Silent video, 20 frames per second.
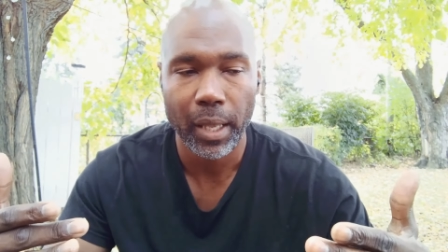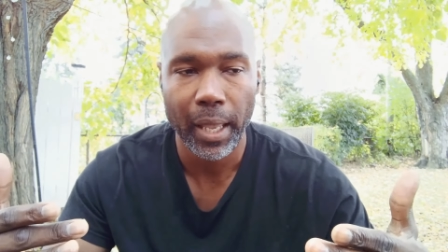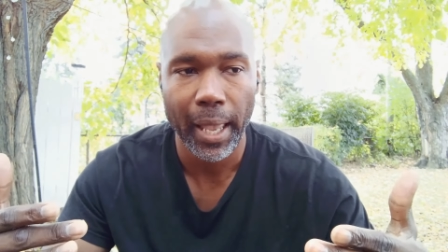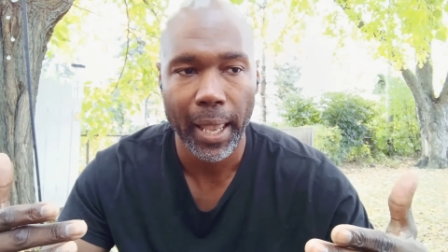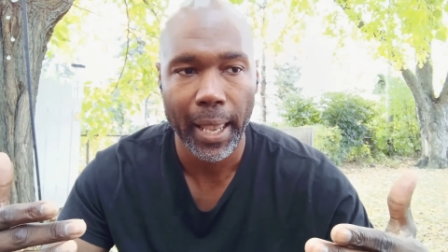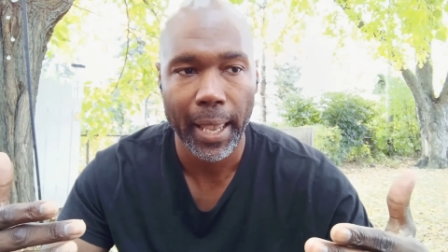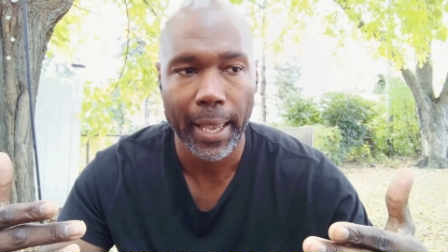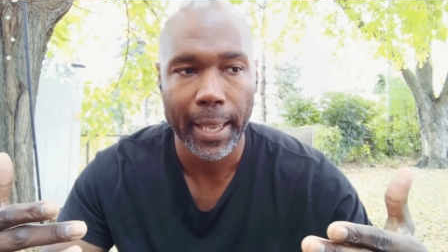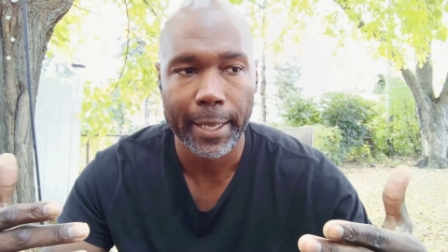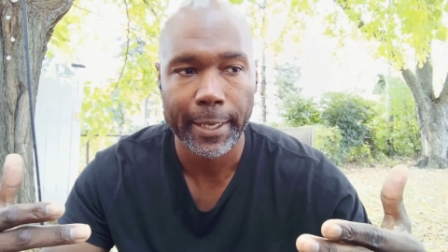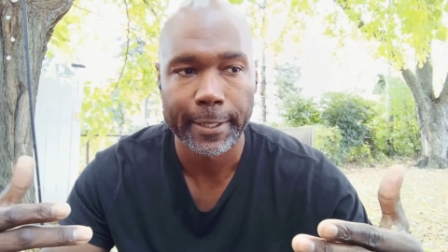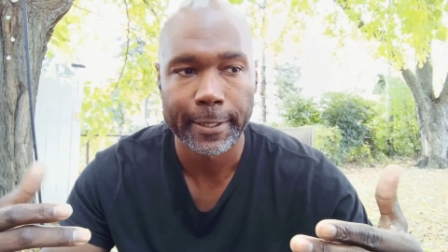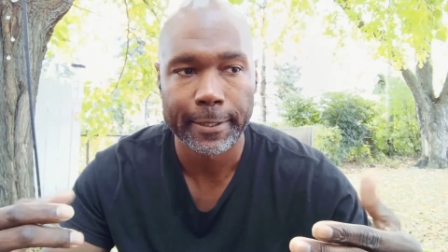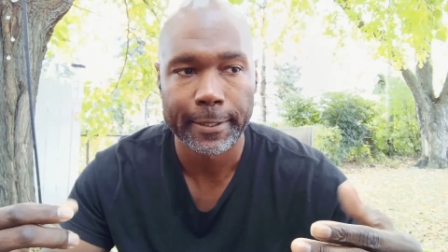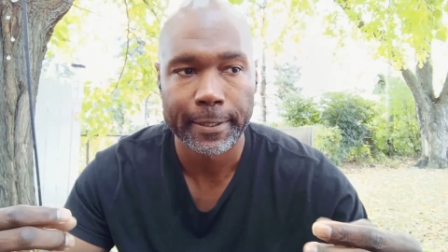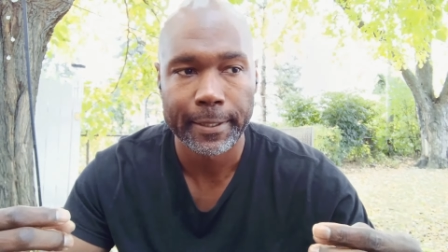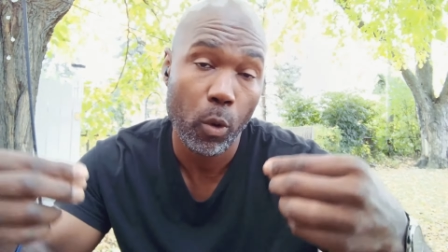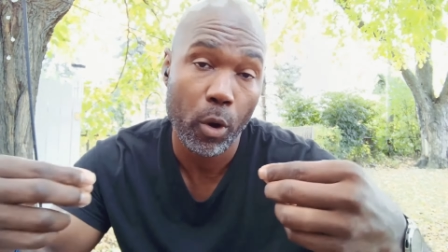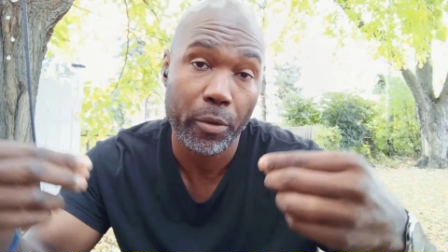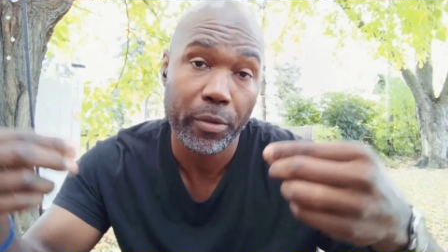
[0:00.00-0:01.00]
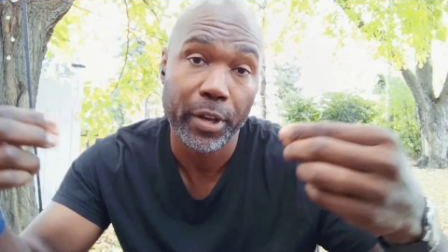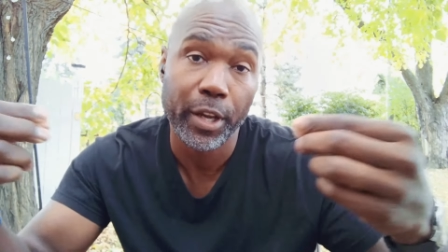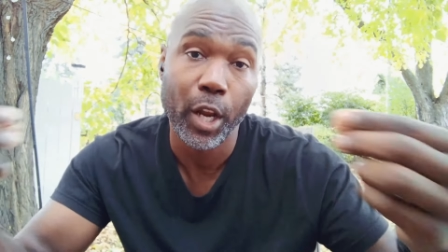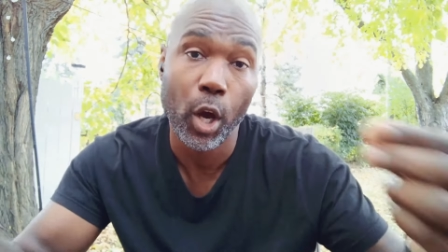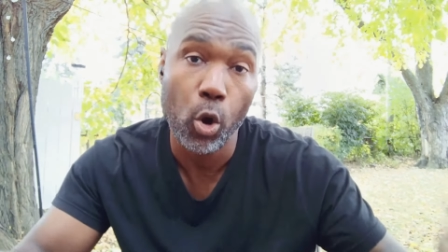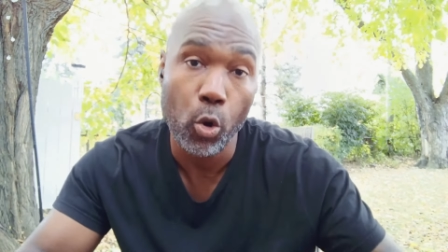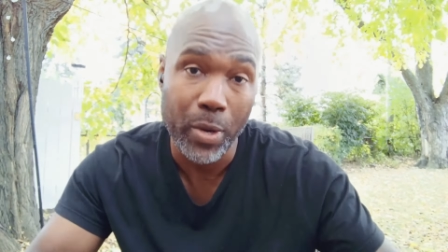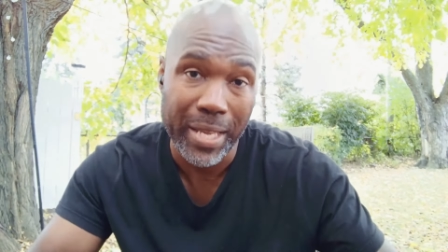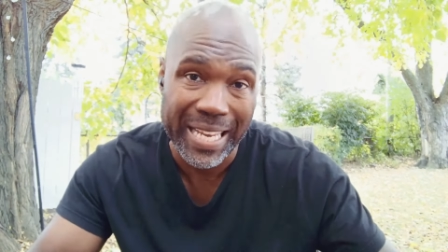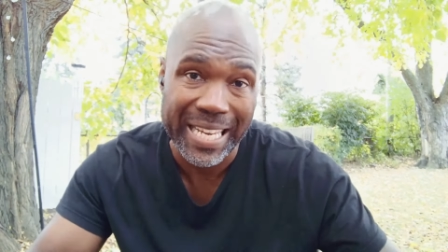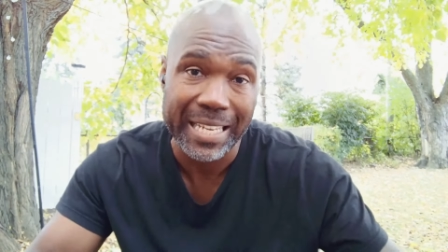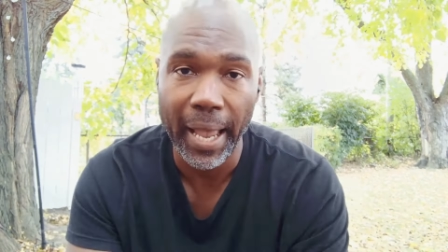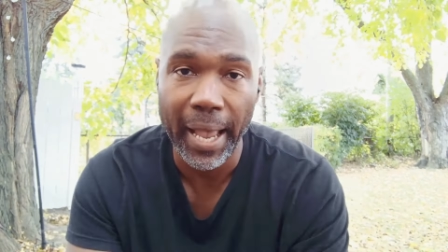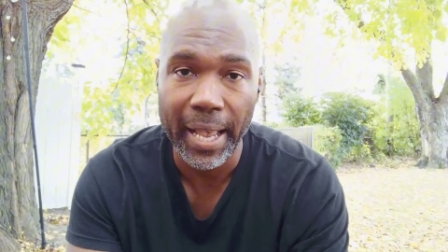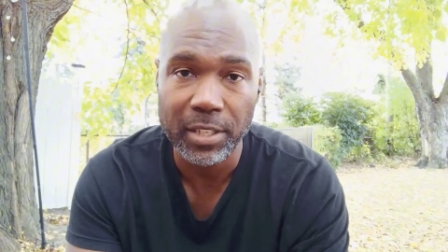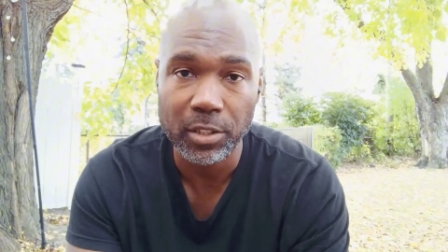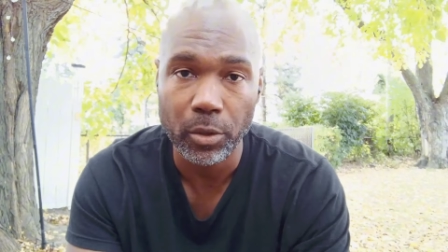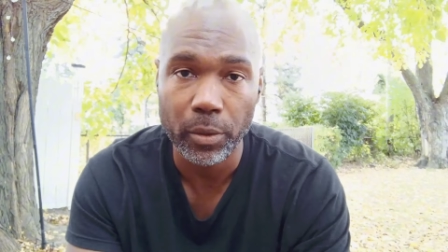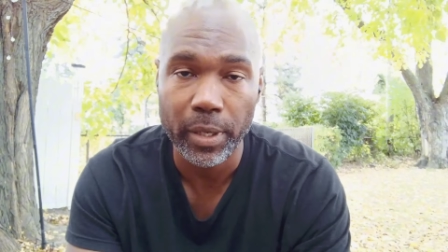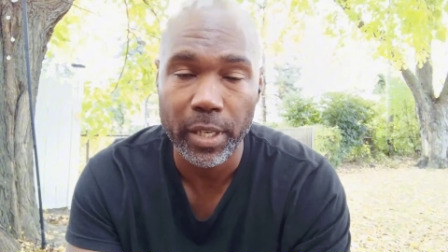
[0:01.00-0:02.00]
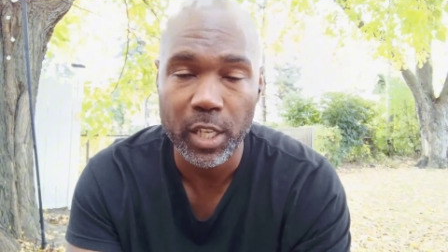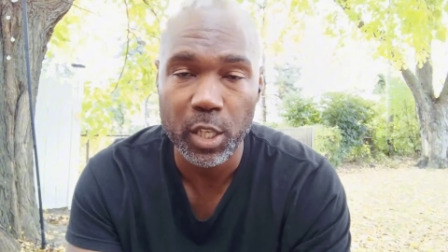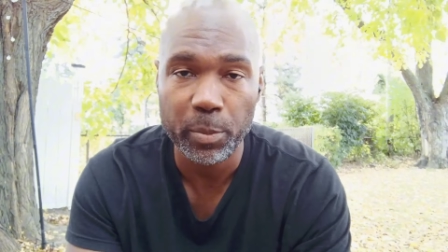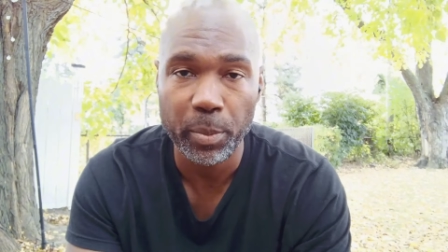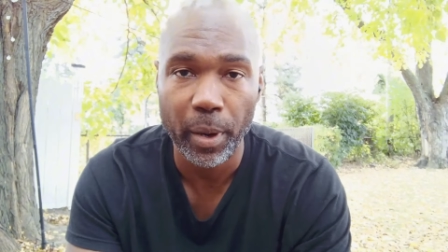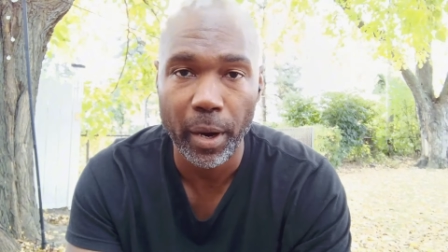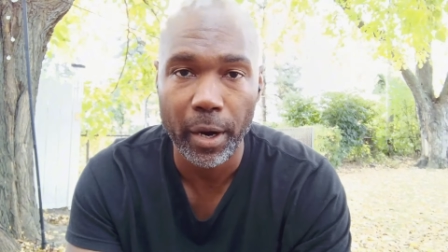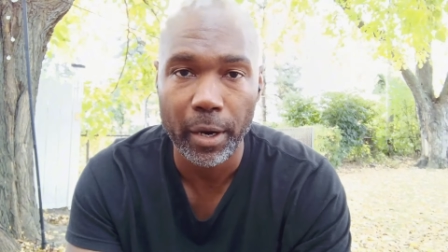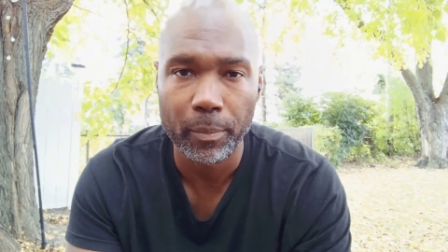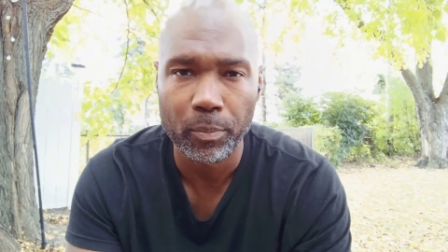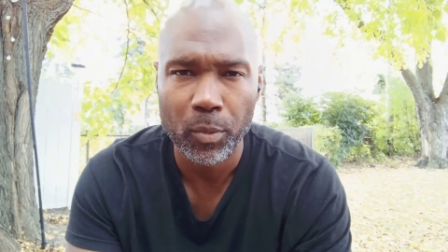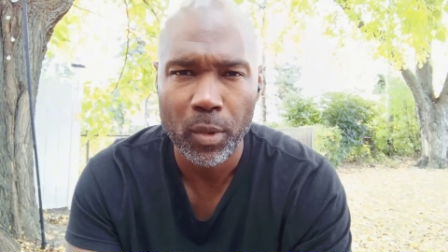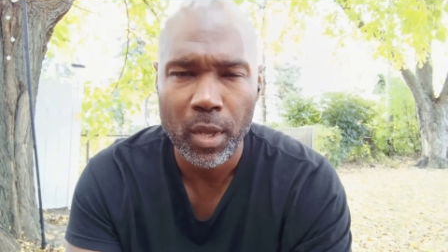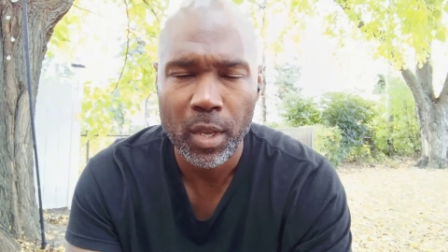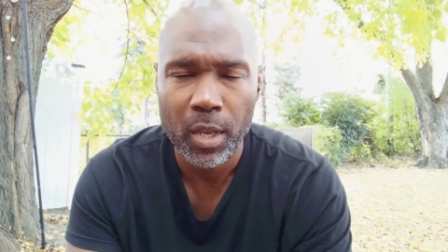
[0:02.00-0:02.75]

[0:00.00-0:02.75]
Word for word: and worth noting task on his part.